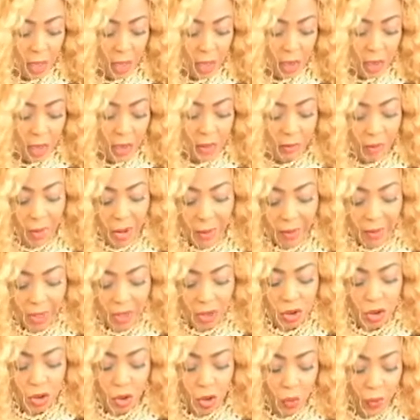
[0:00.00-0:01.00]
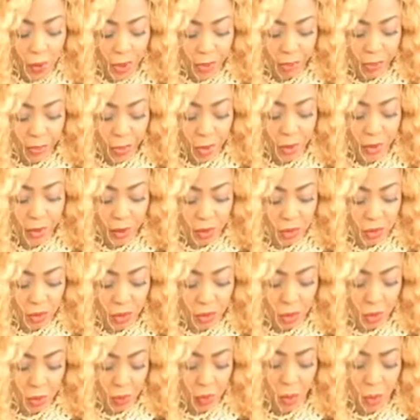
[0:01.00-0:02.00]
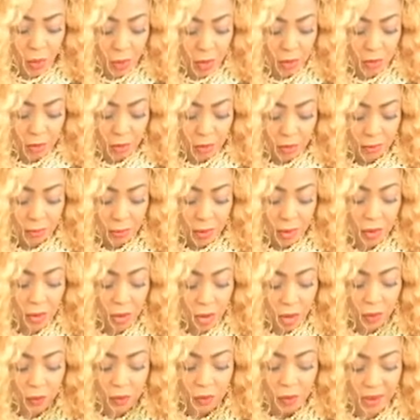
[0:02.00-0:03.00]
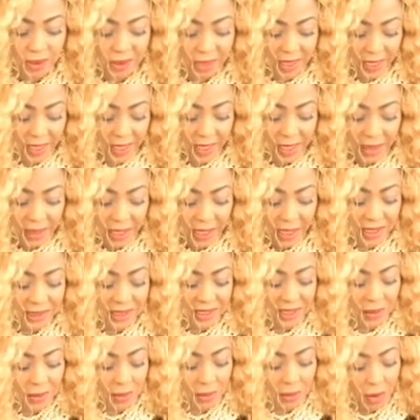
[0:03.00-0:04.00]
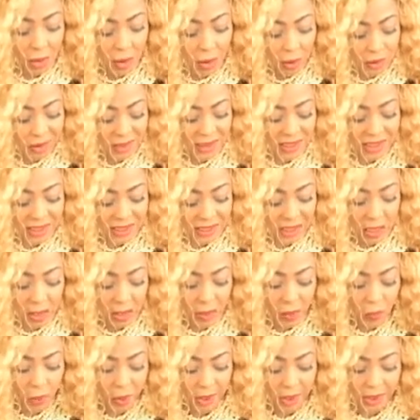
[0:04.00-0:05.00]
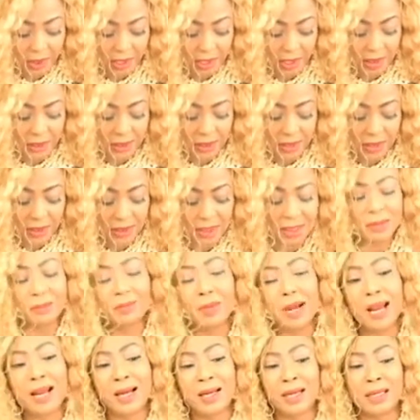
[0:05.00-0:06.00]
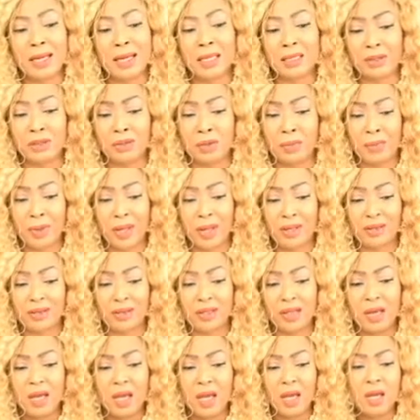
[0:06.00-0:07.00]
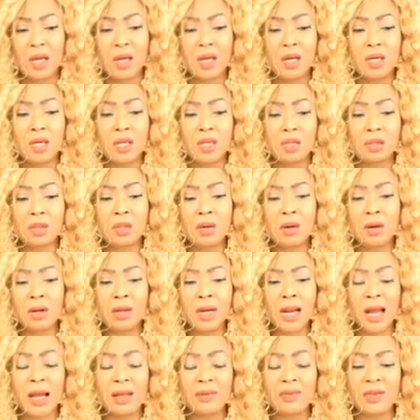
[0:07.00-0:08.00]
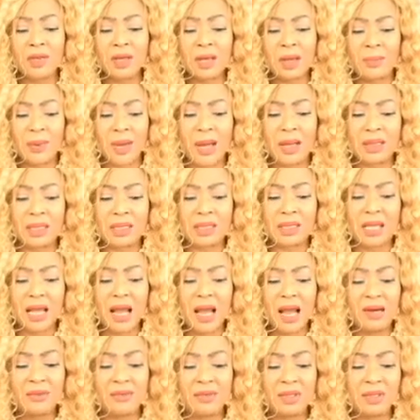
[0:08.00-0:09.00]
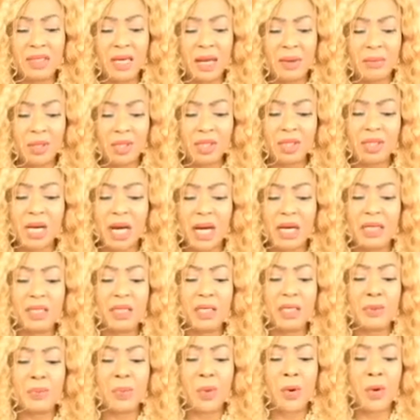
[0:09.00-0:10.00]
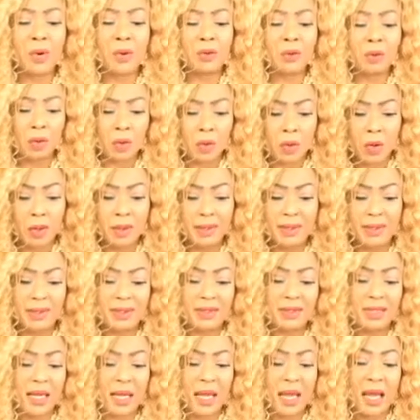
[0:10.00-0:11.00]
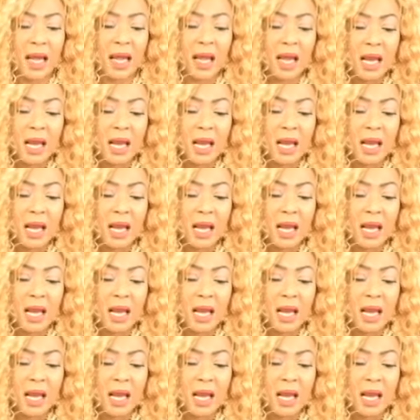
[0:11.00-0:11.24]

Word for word: The moment you were born into the world, God was there as an unseen witness, smiling at your birth. So now think about this. Every time a child is born, God is there,